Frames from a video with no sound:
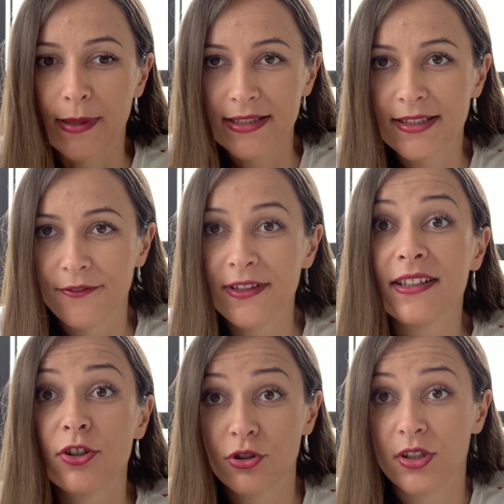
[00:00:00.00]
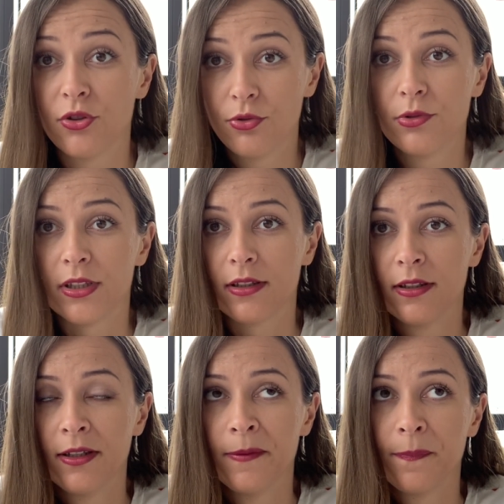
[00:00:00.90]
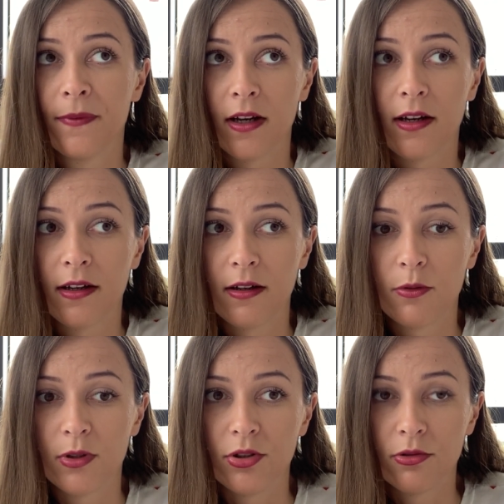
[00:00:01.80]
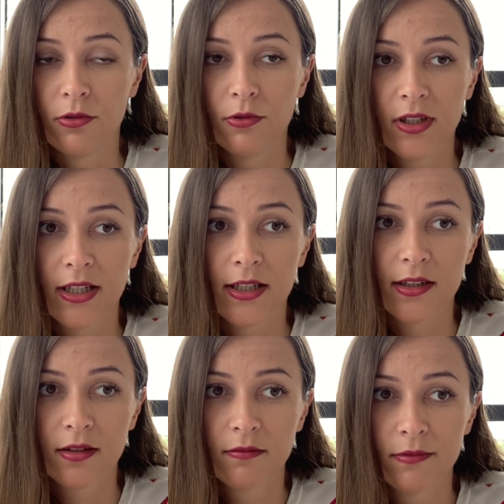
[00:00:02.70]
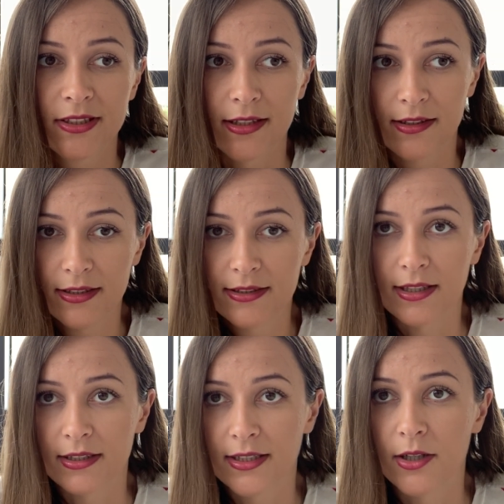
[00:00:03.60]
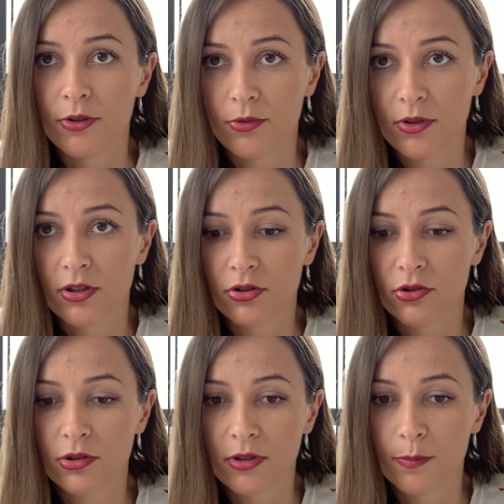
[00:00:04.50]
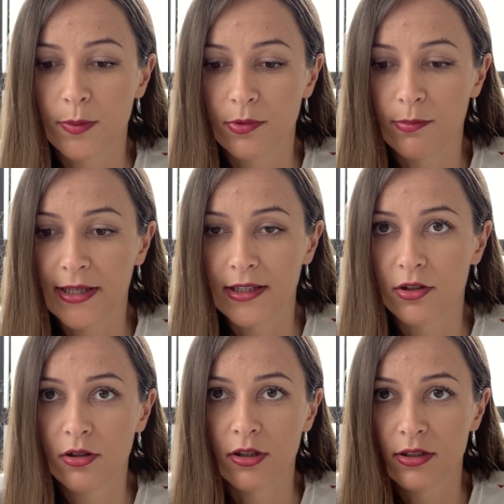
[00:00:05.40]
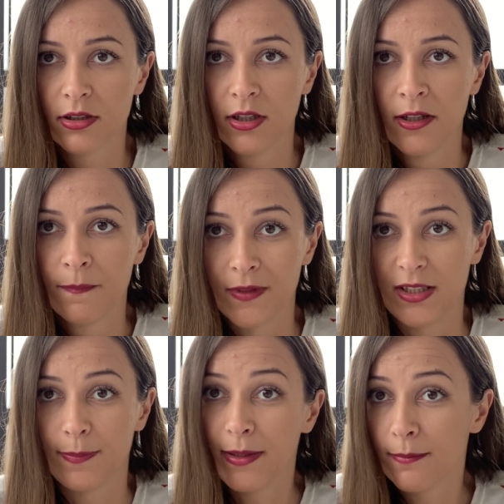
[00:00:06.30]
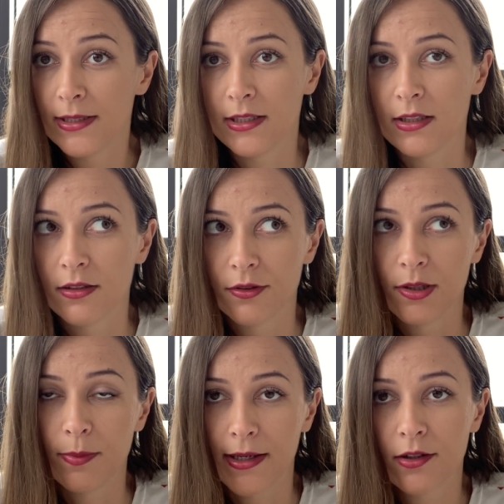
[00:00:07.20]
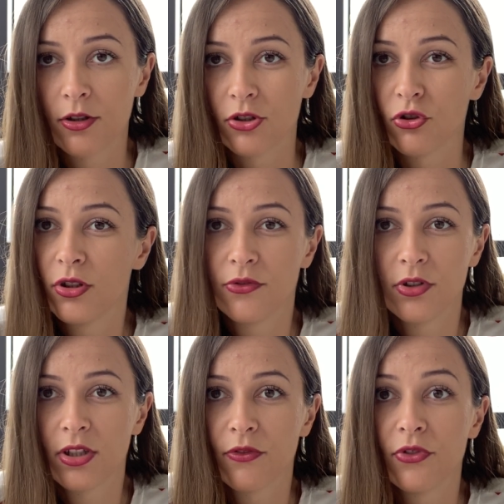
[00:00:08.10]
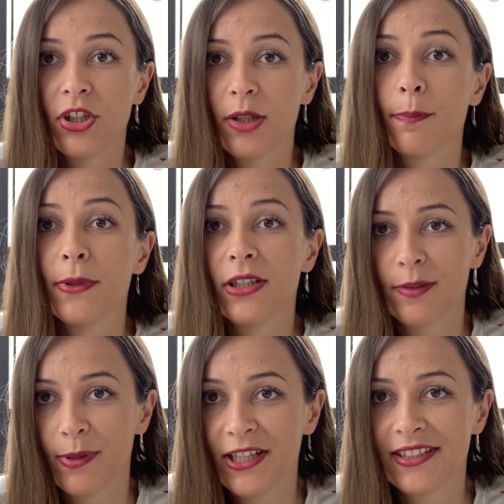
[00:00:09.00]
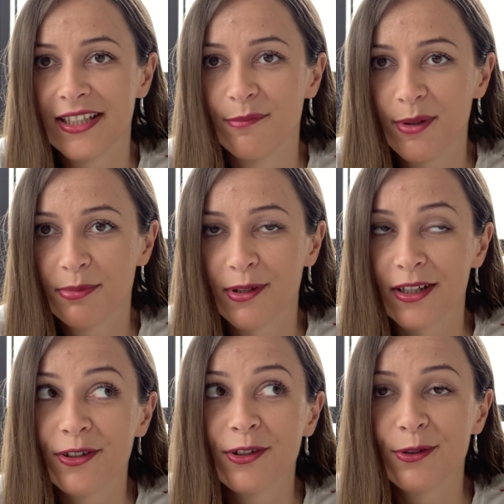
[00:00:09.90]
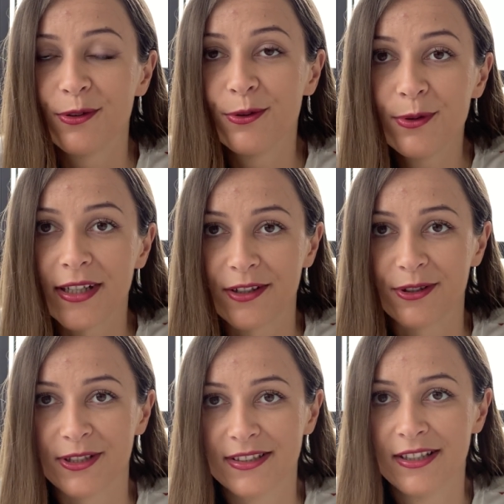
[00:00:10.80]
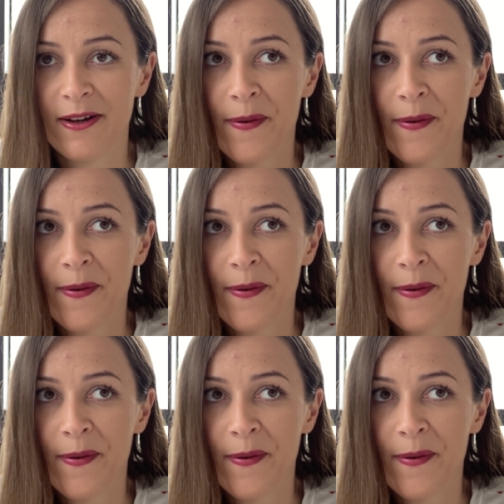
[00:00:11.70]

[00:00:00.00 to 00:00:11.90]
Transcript: buy something, they're gonna do it. When you look at statistics, how it works, usually when people buy a course, they spend money, they buy a course, only 30% people are going to do the course.